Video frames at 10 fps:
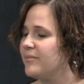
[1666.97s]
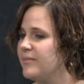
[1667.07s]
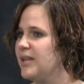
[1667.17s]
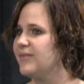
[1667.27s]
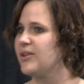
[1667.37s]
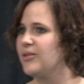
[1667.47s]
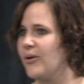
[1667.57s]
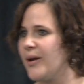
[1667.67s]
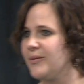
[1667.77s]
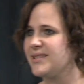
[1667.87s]
even though
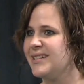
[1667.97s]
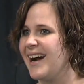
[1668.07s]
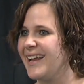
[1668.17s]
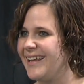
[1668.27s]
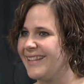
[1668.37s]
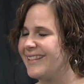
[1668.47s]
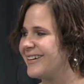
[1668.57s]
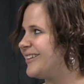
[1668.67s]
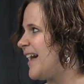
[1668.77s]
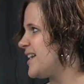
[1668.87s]
I was not in the
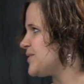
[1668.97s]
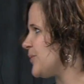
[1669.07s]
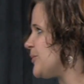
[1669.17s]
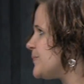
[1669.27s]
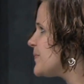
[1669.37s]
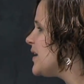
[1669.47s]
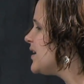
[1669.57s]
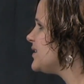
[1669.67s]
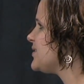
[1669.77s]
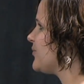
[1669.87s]
classroom.
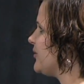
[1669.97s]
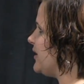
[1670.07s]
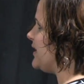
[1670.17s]
It's a really